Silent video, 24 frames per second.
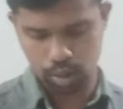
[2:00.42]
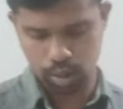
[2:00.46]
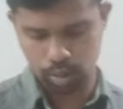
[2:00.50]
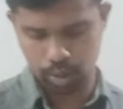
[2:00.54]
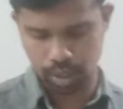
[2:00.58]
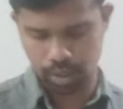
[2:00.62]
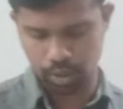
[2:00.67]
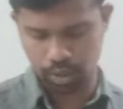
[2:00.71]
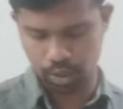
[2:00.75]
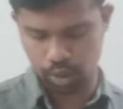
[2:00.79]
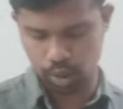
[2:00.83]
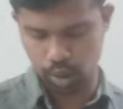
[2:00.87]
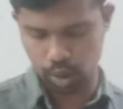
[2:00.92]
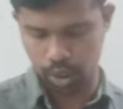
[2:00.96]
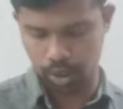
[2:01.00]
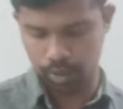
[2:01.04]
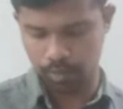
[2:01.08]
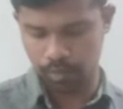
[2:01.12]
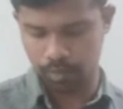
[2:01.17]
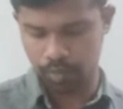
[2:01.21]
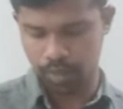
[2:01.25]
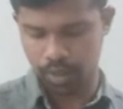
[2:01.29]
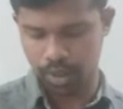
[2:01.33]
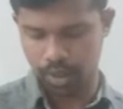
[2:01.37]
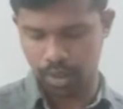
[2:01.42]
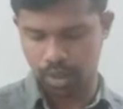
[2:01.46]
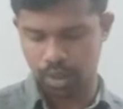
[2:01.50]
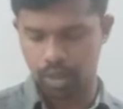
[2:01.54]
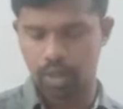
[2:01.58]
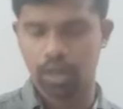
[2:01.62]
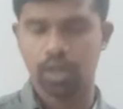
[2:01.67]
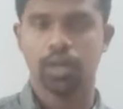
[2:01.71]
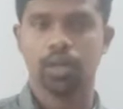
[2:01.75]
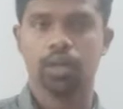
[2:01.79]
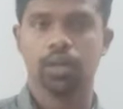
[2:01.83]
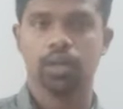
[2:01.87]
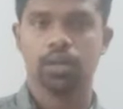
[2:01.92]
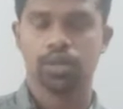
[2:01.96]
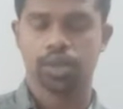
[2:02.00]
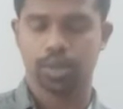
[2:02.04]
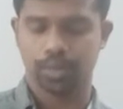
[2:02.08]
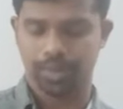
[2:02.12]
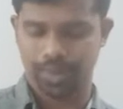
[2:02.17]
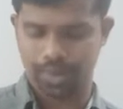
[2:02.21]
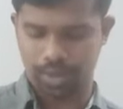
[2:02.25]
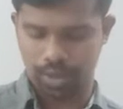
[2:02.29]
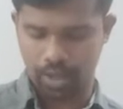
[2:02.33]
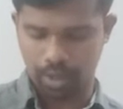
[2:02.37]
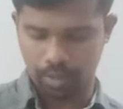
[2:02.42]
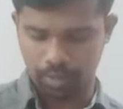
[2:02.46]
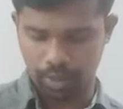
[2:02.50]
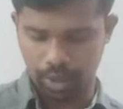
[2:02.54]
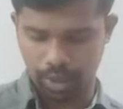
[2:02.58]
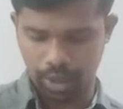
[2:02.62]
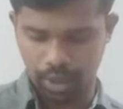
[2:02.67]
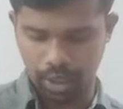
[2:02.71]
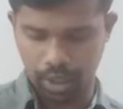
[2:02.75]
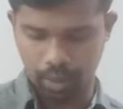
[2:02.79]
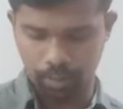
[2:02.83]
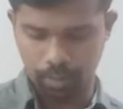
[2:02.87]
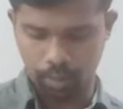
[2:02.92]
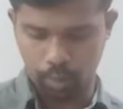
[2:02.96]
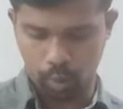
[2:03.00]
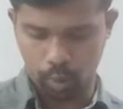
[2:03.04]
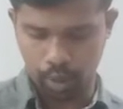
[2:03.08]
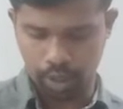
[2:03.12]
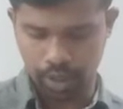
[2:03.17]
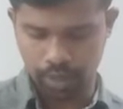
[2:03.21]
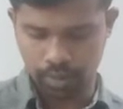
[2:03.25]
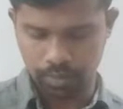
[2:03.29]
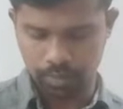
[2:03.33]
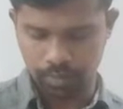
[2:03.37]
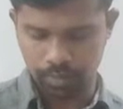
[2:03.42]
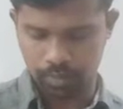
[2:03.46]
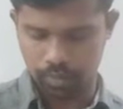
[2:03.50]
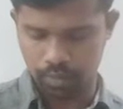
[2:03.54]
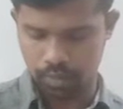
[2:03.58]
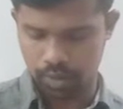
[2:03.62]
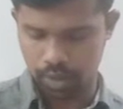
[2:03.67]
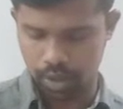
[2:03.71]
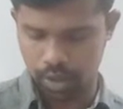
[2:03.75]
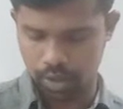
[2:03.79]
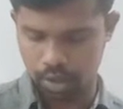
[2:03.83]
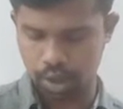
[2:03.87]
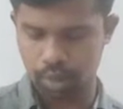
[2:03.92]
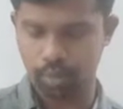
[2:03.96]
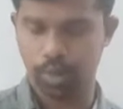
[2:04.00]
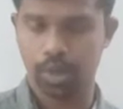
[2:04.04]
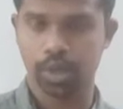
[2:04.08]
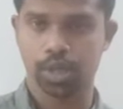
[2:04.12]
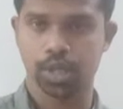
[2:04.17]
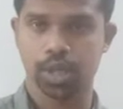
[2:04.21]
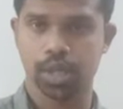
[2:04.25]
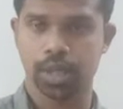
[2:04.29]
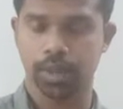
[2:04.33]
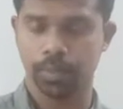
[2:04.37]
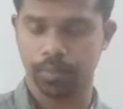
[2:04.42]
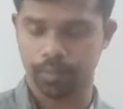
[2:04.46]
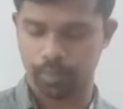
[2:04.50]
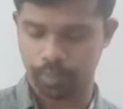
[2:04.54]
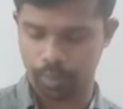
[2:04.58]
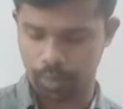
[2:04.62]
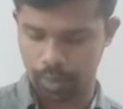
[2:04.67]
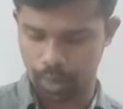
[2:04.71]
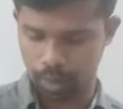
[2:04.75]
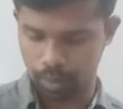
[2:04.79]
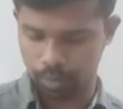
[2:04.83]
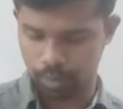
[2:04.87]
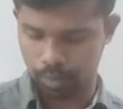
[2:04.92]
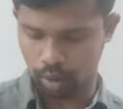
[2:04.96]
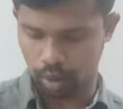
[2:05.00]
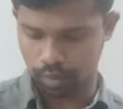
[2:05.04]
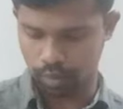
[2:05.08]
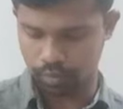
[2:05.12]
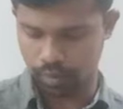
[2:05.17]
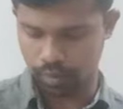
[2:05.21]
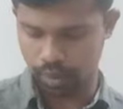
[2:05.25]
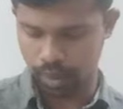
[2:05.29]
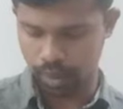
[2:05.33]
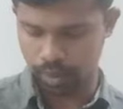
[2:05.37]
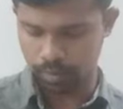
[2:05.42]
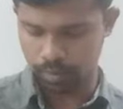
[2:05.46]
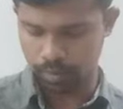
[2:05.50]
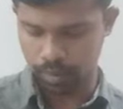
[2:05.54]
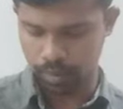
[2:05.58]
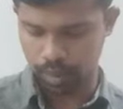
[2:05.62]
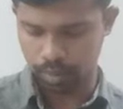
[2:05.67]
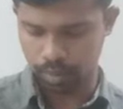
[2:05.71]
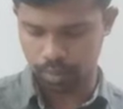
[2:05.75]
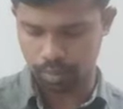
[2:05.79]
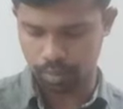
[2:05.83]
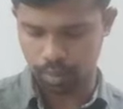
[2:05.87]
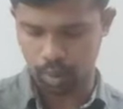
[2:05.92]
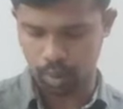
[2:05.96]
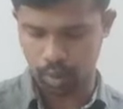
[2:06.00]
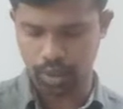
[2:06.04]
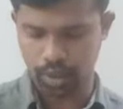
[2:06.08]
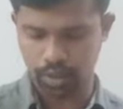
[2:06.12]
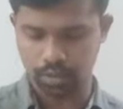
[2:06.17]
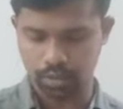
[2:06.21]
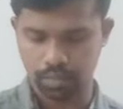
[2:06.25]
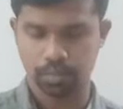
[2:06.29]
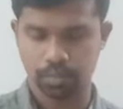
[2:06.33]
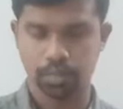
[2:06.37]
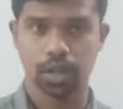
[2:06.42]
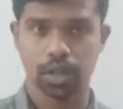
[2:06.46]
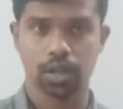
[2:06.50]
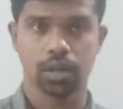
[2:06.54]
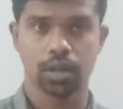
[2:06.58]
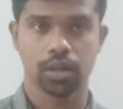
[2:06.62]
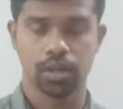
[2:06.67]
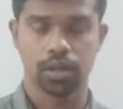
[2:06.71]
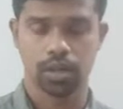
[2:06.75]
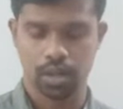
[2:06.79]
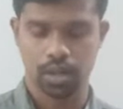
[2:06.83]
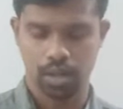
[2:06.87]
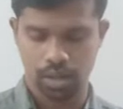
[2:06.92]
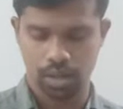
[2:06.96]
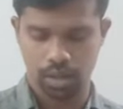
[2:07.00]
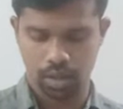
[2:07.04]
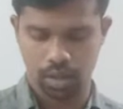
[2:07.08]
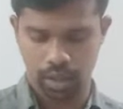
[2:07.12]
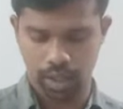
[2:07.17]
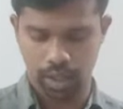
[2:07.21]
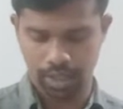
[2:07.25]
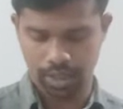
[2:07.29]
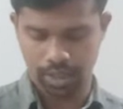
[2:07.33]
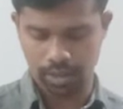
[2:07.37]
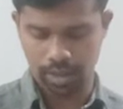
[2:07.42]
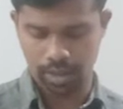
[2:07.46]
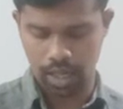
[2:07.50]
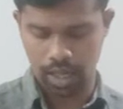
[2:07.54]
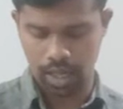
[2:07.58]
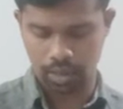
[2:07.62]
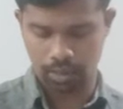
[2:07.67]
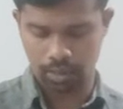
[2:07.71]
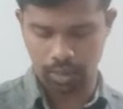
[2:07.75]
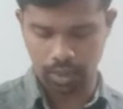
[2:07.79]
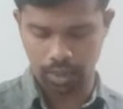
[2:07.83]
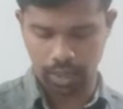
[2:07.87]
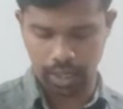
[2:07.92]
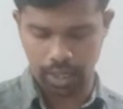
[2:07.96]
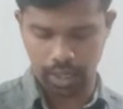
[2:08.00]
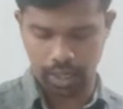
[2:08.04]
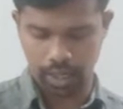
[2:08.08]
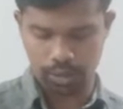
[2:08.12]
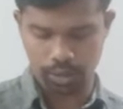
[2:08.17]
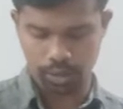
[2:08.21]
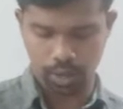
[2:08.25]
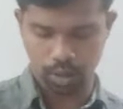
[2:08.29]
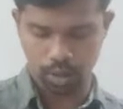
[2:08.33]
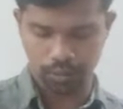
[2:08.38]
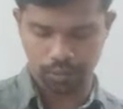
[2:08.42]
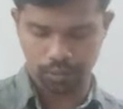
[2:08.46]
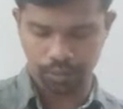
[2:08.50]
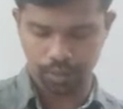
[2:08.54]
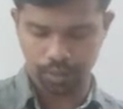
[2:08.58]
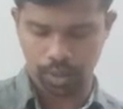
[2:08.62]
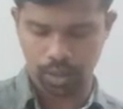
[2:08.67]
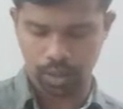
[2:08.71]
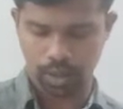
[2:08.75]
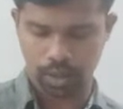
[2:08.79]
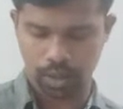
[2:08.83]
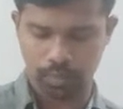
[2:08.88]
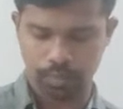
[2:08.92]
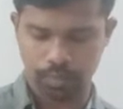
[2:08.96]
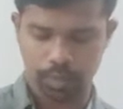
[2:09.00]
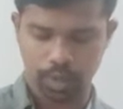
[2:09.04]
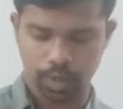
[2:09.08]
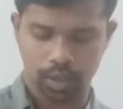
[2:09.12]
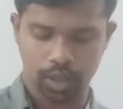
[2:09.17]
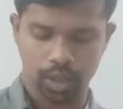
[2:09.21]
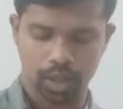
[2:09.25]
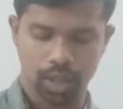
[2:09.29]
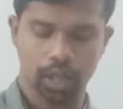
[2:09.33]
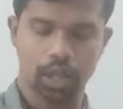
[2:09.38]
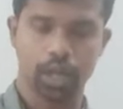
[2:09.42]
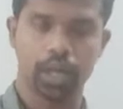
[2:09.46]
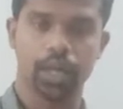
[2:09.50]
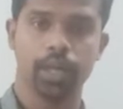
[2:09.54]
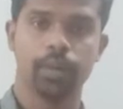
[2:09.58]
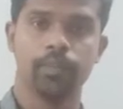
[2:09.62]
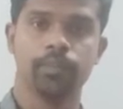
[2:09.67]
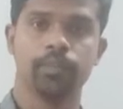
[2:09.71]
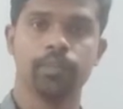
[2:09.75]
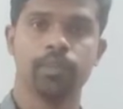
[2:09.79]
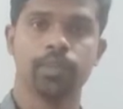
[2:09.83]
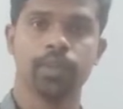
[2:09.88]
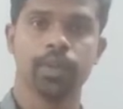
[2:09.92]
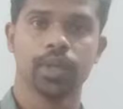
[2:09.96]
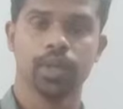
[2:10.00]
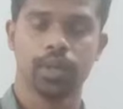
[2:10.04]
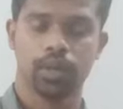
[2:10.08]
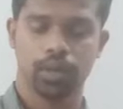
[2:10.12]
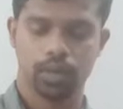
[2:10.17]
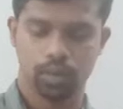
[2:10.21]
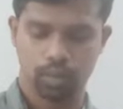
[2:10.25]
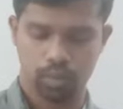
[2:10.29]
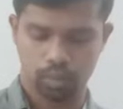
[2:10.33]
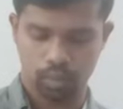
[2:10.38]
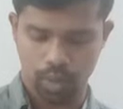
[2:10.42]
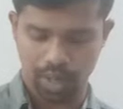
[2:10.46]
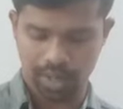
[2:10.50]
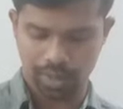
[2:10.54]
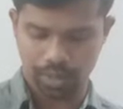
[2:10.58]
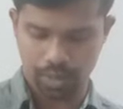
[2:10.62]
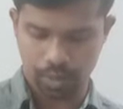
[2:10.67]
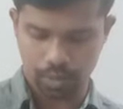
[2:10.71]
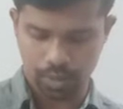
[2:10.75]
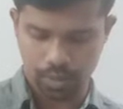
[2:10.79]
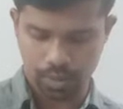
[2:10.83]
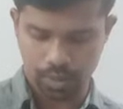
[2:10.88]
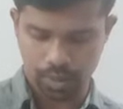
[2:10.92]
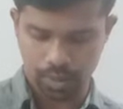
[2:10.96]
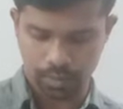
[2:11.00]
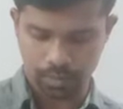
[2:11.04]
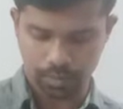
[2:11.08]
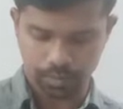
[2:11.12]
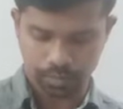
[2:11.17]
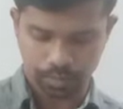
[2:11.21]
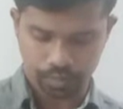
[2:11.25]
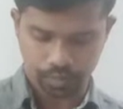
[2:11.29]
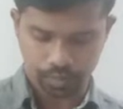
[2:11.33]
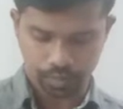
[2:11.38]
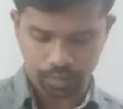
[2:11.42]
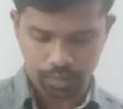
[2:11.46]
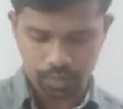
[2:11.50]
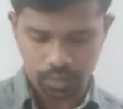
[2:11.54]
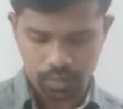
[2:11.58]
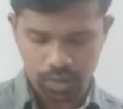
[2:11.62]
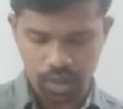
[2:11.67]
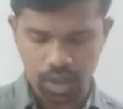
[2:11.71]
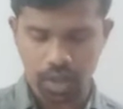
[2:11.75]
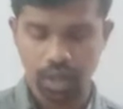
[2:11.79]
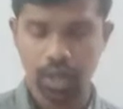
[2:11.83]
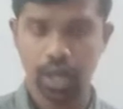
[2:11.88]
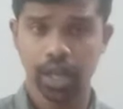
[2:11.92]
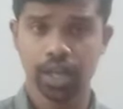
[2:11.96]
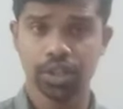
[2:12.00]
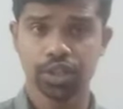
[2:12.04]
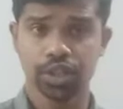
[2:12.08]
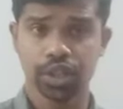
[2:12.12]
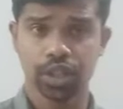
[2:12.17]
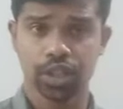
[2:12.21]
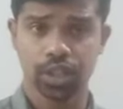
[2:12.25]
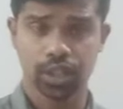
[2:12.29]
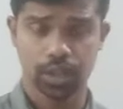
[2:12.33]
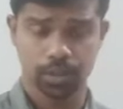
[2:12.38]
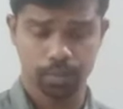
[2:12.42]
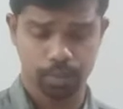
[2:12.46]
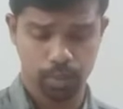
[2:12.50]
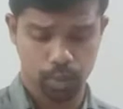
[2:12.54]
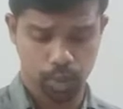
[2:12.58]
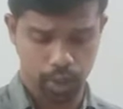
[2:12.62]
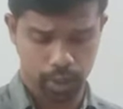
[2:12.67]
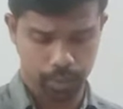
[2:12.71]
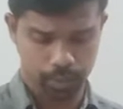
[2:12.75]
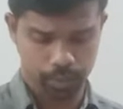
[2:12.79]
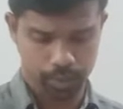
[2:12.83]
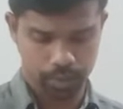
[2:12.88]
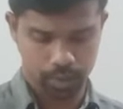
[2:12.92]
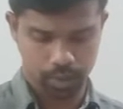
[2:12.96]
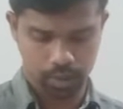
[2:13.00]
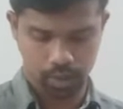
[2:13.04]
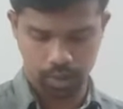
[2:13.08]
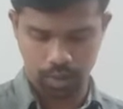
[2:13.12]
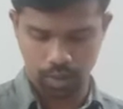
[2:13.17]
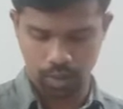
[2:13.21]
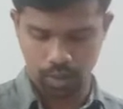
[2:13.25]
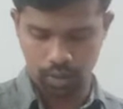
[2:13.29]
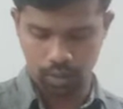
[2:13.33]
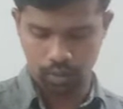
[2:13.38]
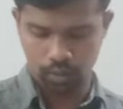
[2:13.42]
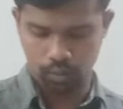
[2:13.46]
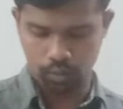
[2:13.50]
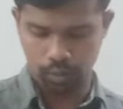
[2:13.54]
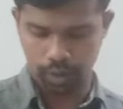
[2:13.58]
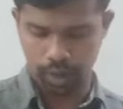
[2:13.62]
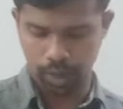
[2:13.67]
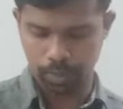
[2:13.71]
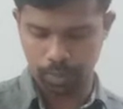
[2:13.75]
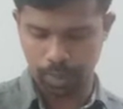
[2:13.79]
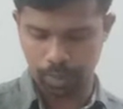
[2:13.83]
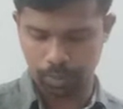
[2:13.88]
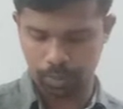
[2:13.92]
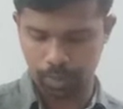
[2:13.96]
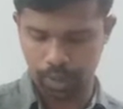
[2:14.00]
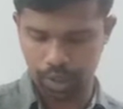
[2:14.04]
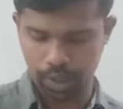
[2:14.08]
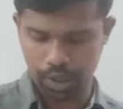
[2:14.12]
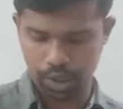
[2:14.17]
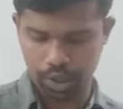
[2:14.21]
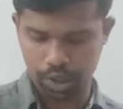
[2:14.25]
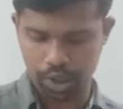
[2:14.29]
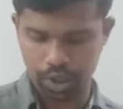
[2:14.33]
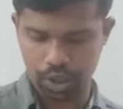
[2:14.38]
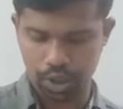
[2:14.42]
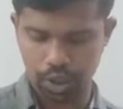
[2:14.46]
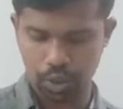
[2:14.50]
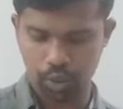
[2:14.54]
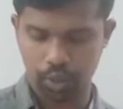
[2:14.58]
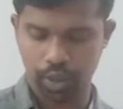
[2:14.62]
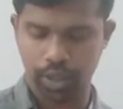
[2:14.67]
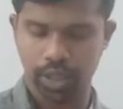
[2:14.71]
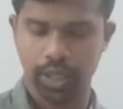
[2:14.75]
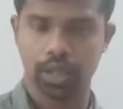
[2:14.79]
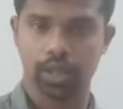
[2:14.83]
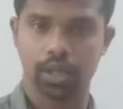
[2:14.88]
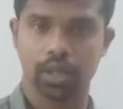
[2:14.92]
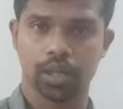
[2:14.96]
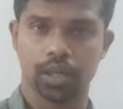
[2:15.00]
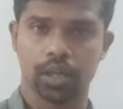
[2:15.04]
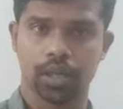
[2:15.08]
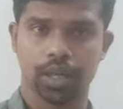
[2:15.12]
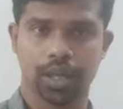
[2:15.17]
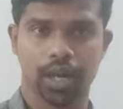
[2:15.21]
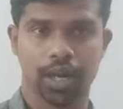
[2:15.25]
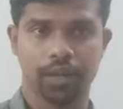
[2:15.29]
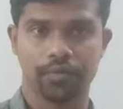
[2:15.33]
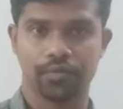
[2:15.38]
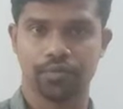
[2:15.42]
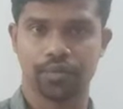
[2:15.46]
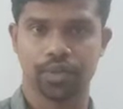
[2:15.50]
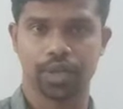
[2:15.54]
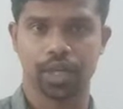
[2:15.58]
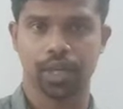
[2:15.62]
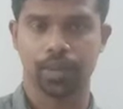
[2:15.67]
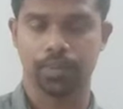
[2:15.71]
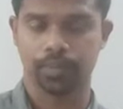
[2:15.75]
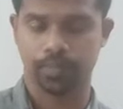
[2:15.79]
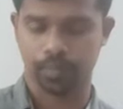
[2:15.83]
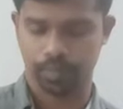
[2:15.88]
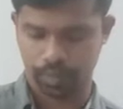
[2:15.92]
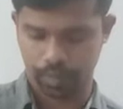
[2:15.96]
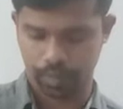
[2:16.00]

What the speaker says: So we can just see she was an American poet and she was a prolific poet, but less than a dozen of her nearly 1,800 poems were published during her lifetime.